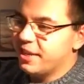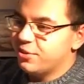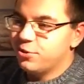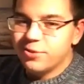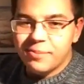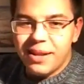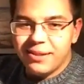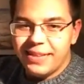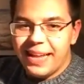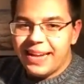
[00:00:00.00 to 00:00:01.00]
to use a
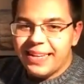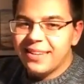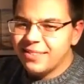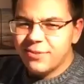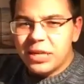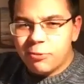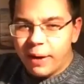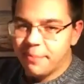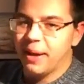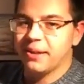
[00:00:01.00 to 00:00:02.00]
melody like that. It's a very
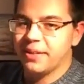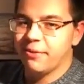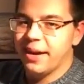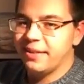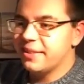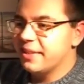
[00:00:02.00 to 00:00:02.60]
quick melody, right?